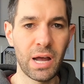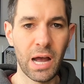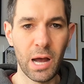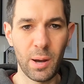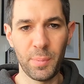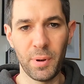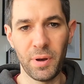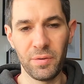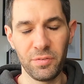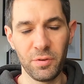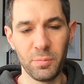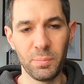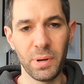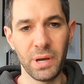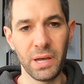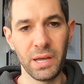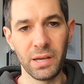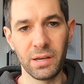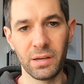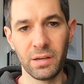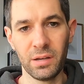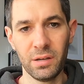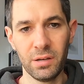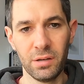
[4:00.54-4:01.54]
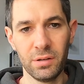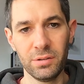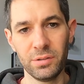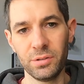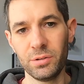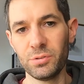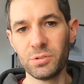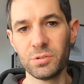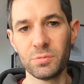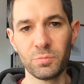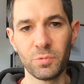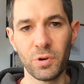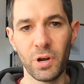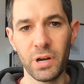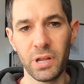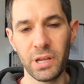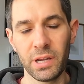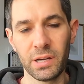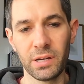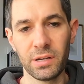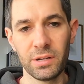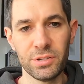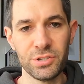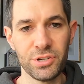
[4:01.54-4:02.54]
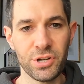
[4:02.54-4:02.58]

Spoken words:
hop off your bike, do some running,